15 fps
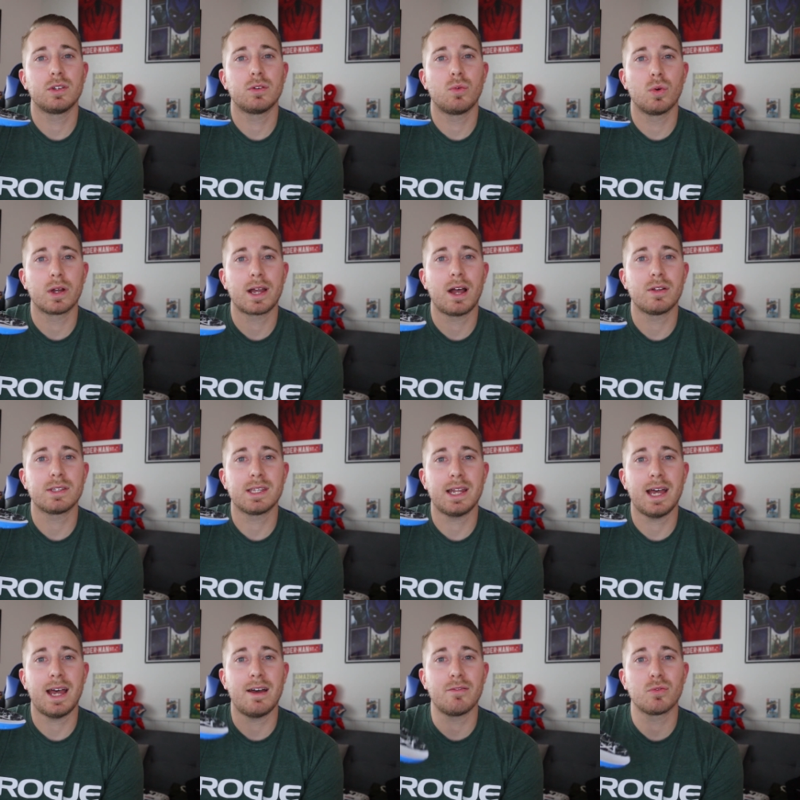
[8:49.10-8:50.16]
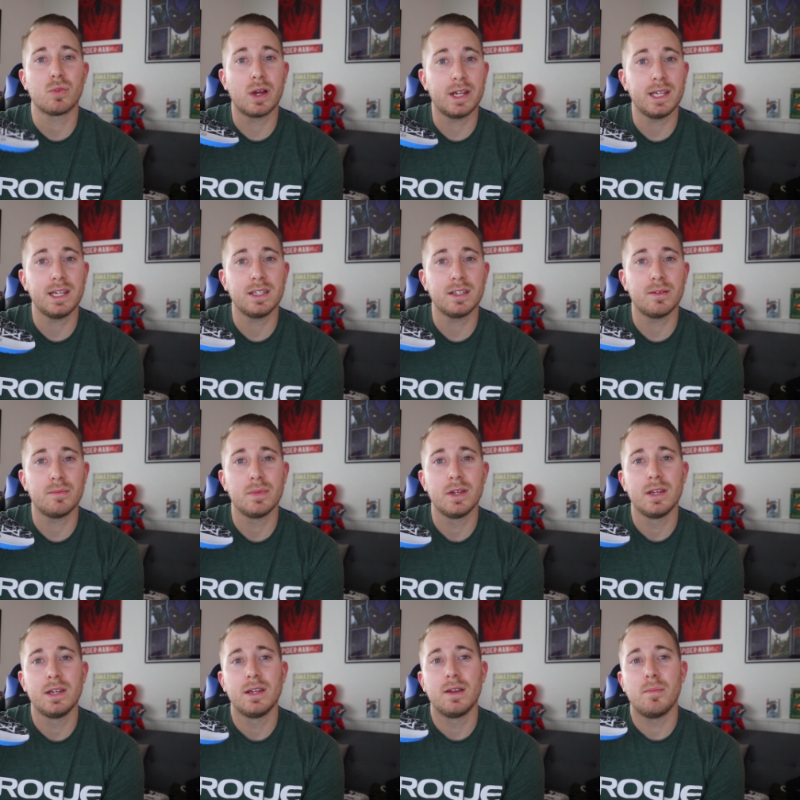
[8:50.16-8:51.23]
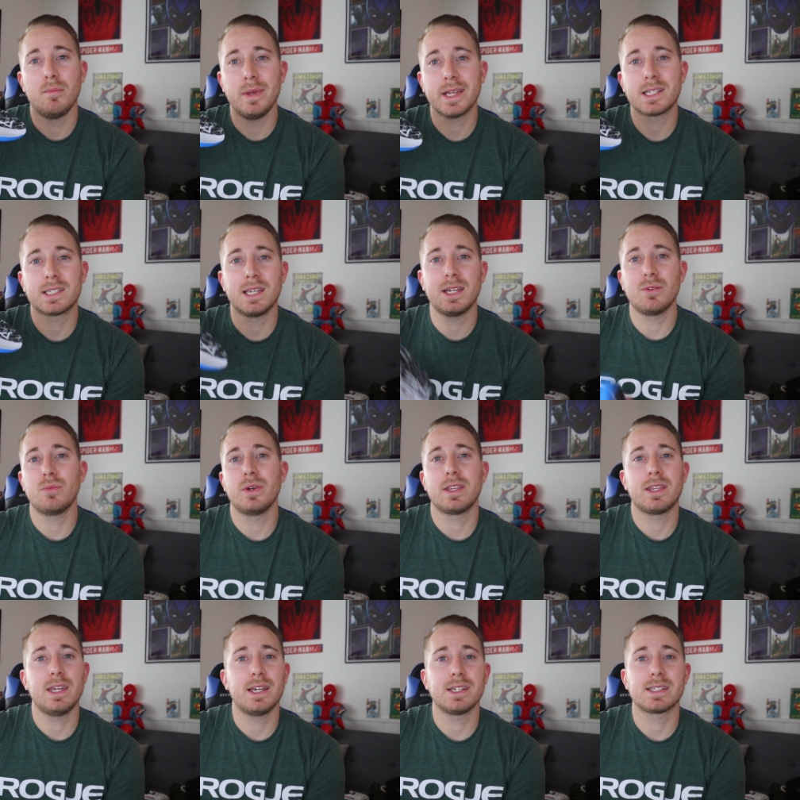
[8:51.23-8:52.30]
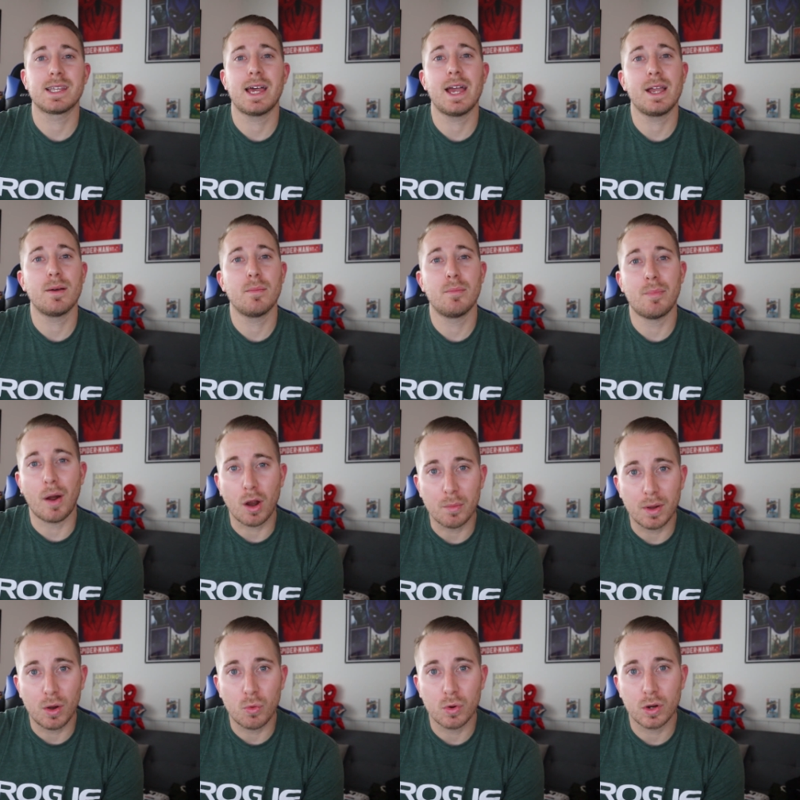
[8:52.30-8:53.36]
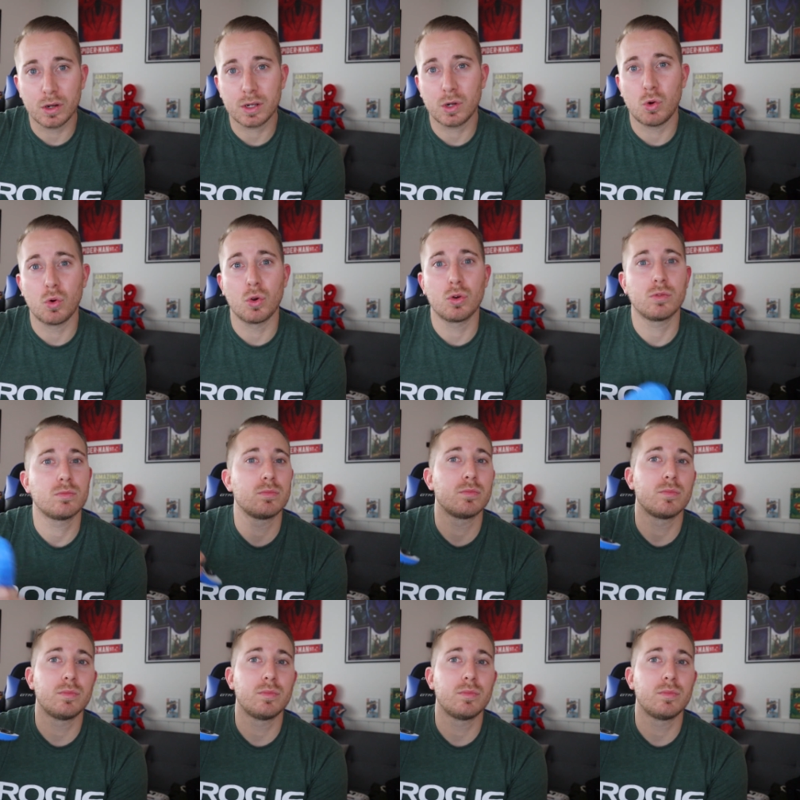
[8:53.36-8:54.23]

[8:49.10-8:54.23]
workouts that have running in them mixed in with things like barbell work or